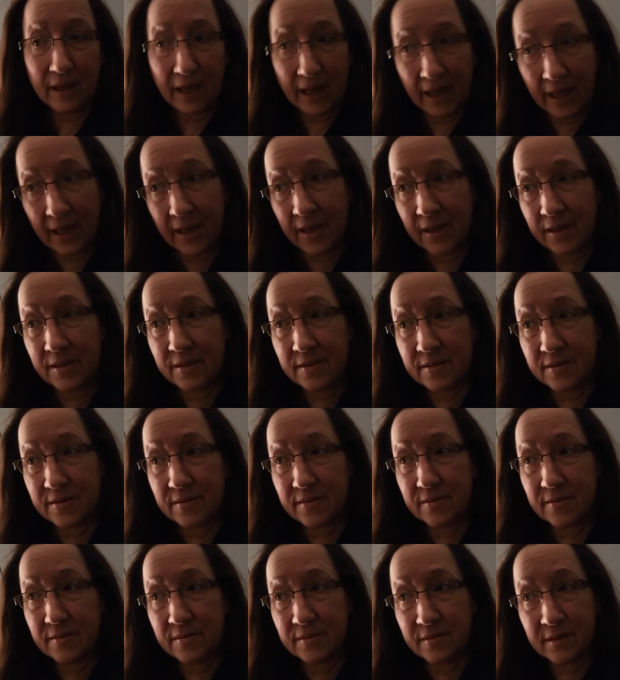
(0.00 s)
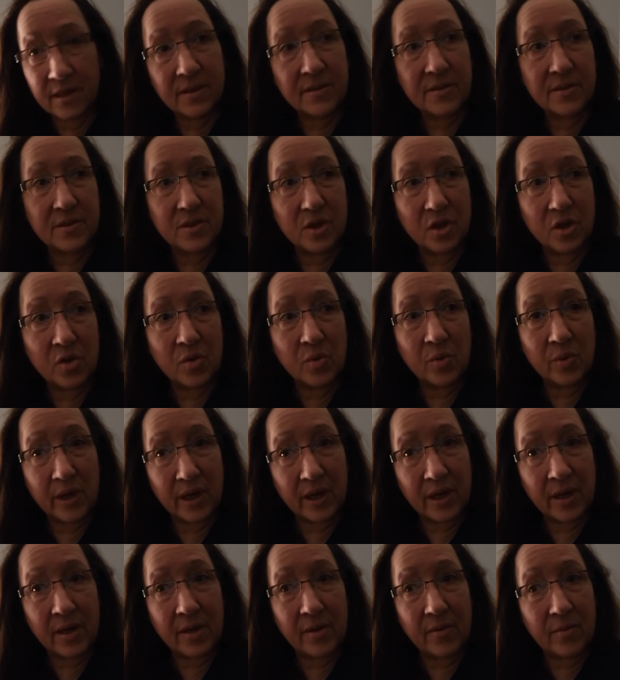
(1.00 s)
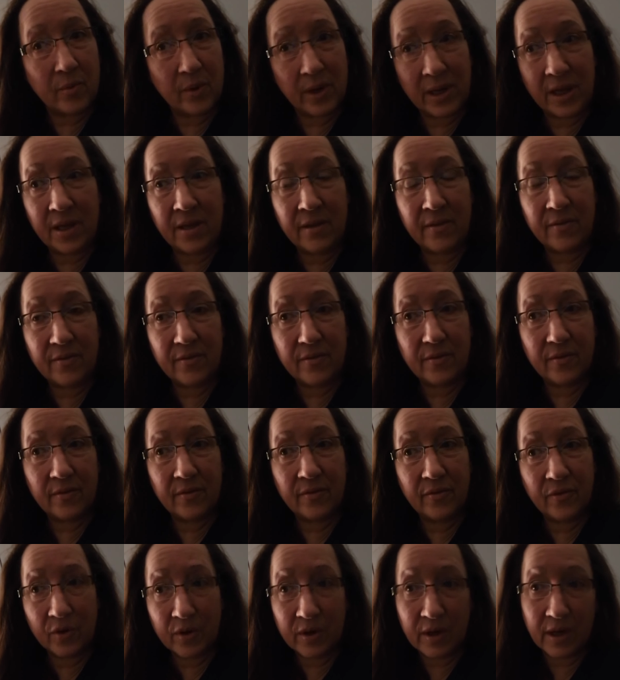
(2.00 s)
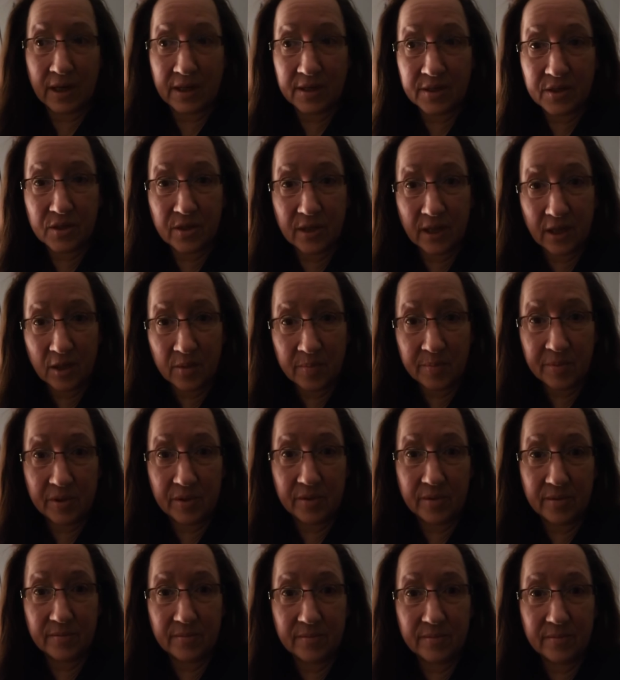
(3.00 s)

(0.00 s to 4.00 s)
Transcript: And there's no way, way for us to help you.